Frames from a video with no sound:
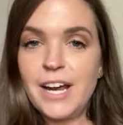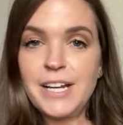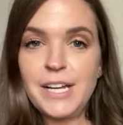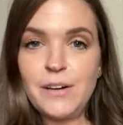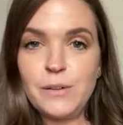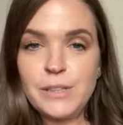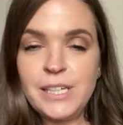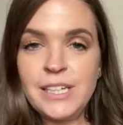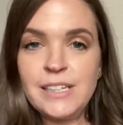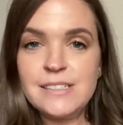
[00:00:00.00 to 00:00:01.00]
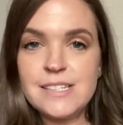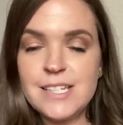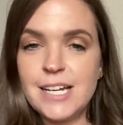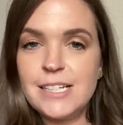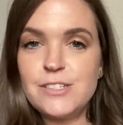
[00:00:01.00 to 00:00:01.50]
and I only
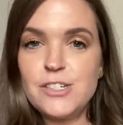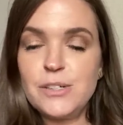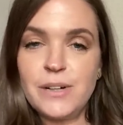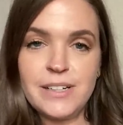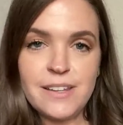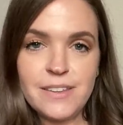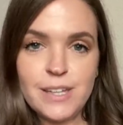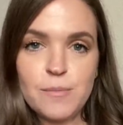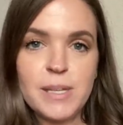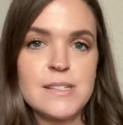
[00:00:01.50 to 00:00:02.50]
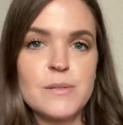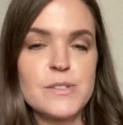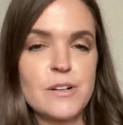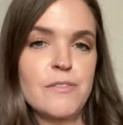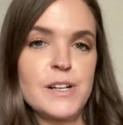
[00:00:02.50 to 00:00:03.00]
decided to do anything because it
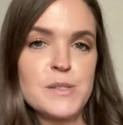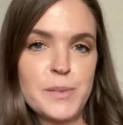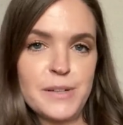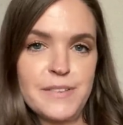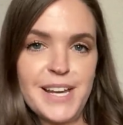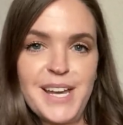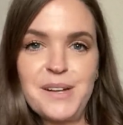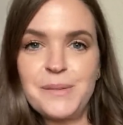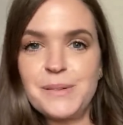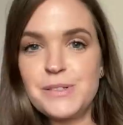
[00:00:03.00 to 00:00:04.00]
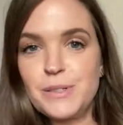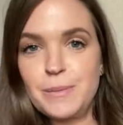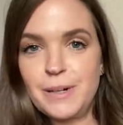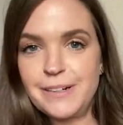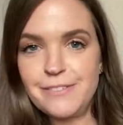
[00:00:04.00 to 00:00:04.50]
was our friend's birthday and we went to a
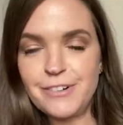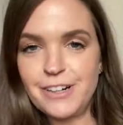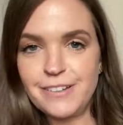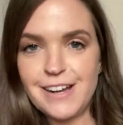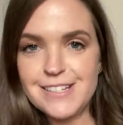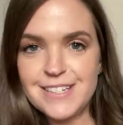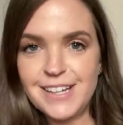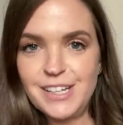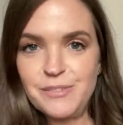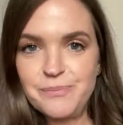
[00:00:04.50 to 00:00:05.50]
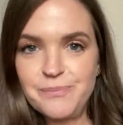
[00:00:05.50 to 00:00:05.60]
party for her last night.